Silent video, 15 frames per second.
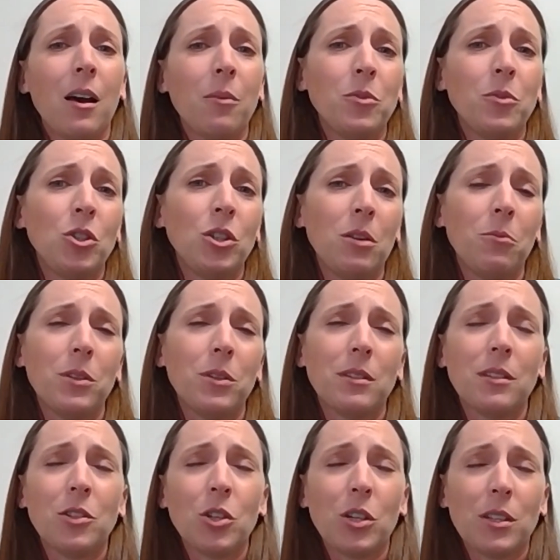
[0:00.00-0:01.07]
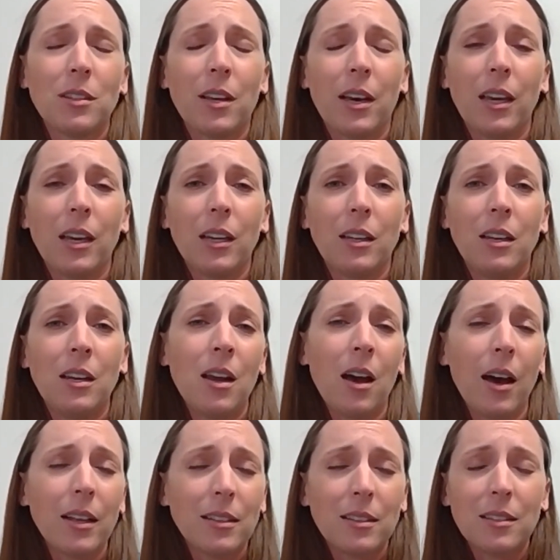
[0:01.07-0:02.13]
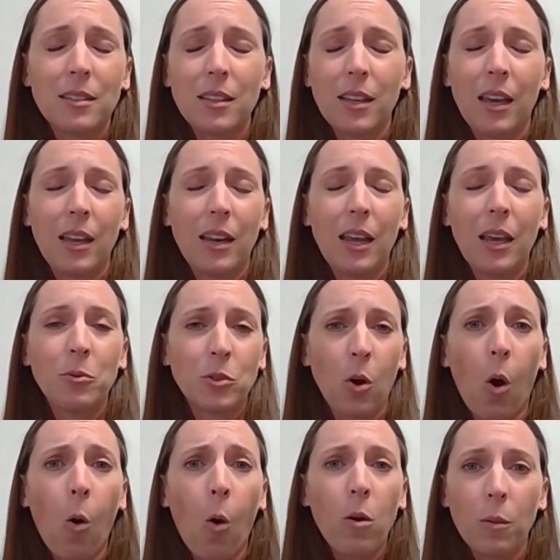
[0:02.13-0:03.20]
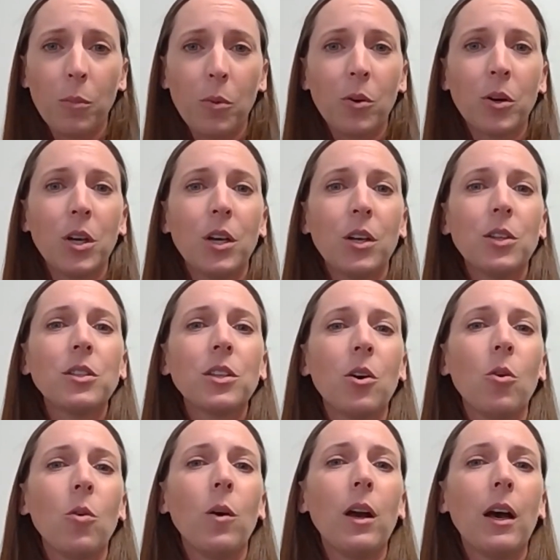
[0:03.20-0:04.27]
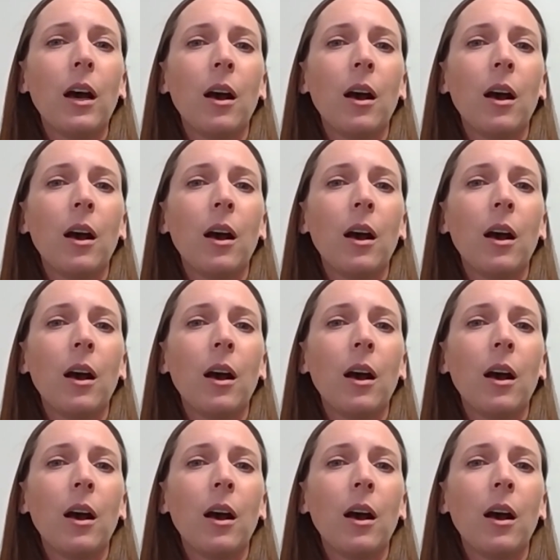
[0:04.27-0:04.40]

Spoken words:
She was just like nuts, and it was horrible. So